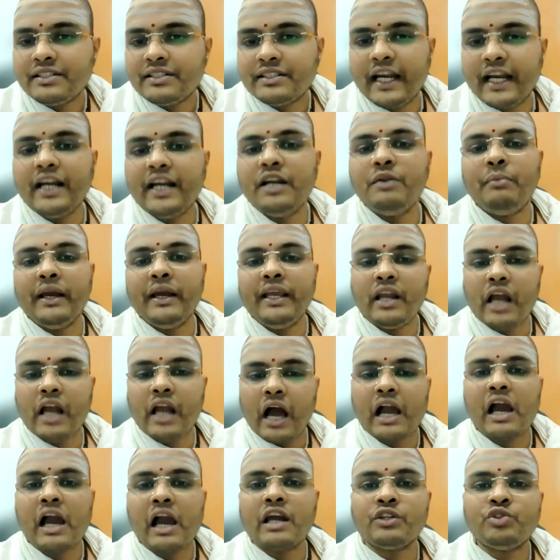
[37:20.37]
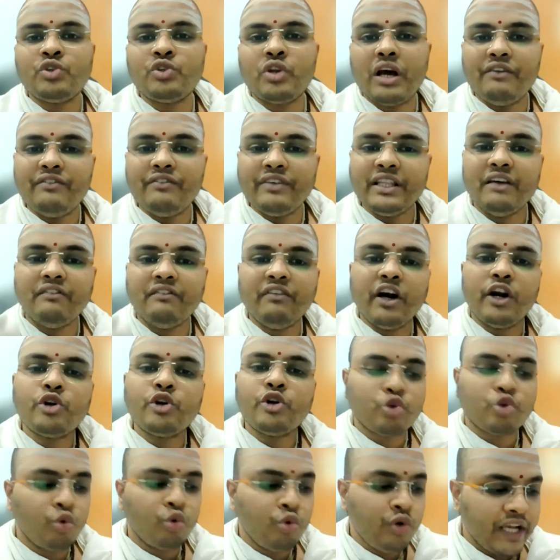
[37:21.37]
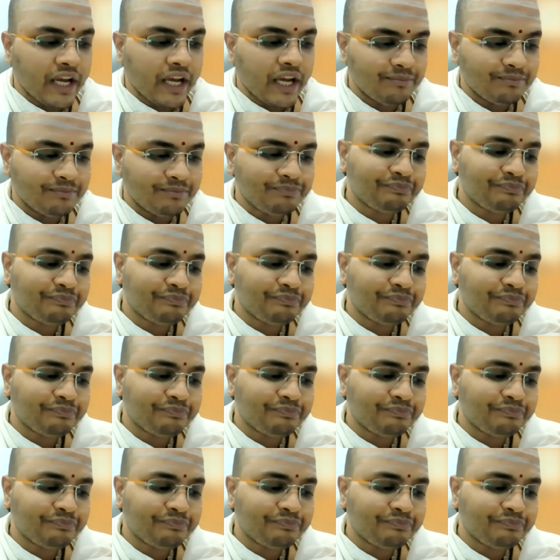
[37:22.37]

said by Nagarjuna with the word Shunya.